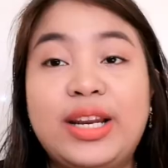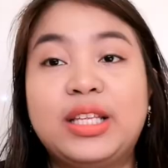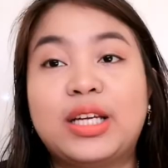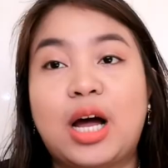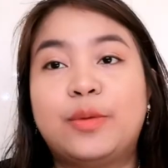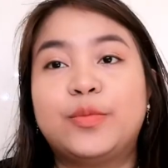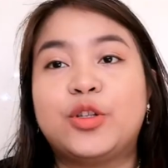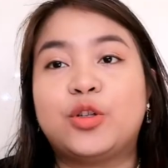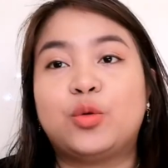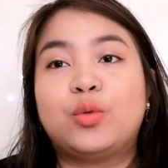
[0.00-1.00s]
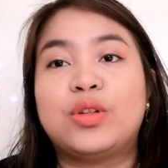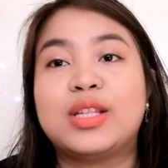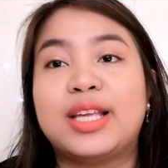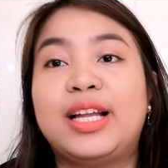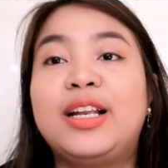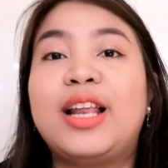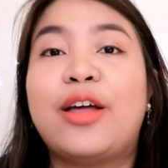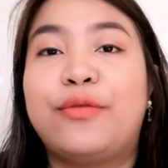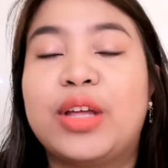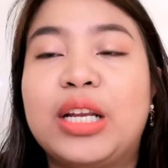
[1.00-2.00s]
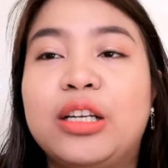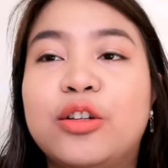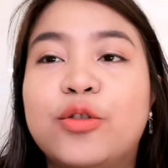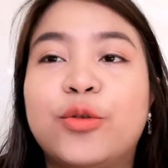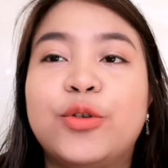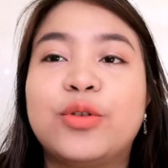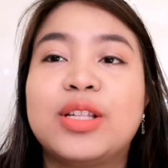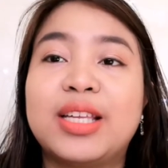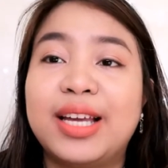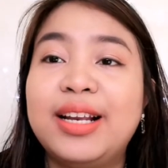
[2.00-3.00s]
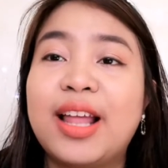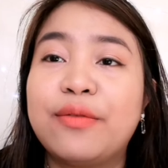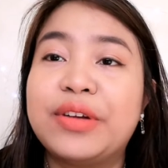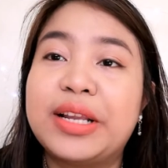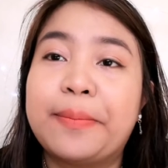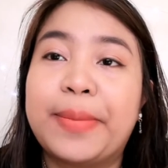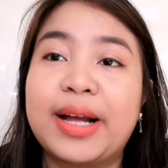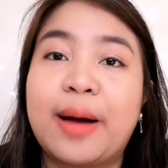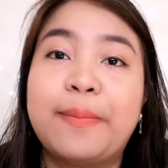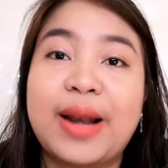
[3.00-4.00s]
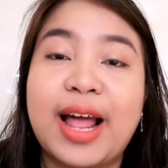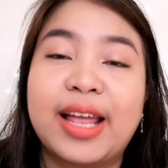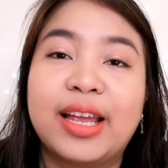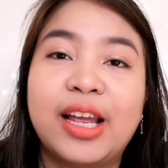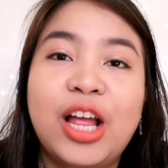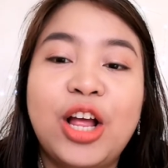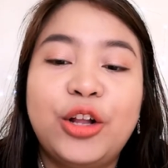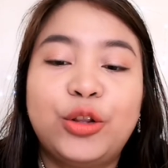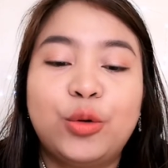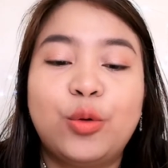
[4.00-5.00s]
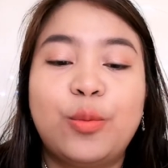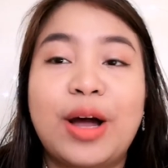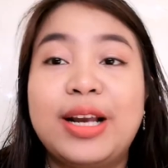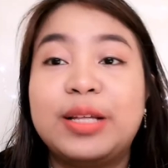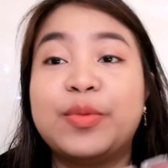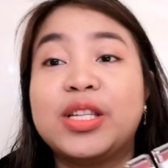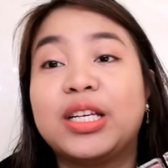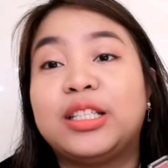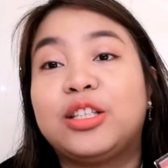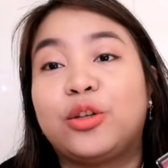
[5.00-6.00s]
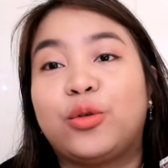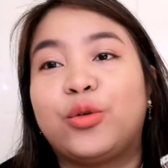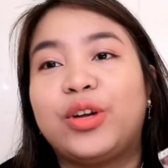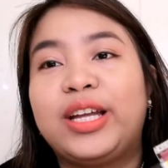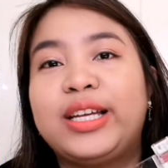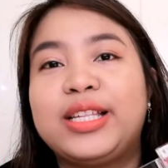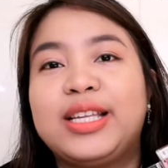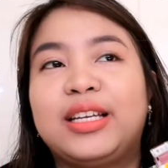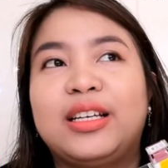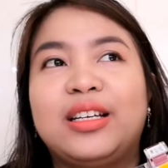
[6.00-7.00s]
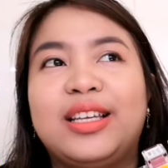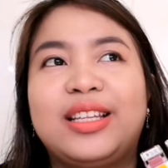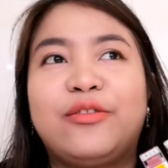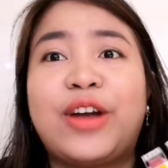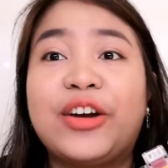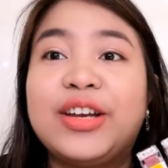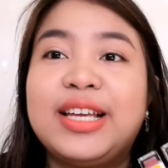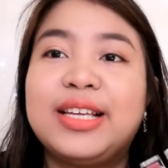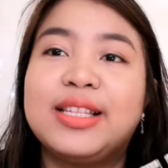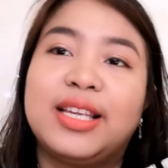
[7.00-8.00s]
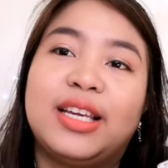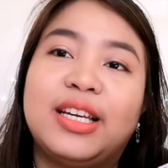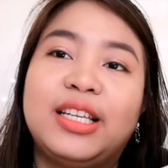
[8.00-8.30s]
It comes to skill level. So, yung skill level ng pag-apply ng mga lipstick nito is very easy.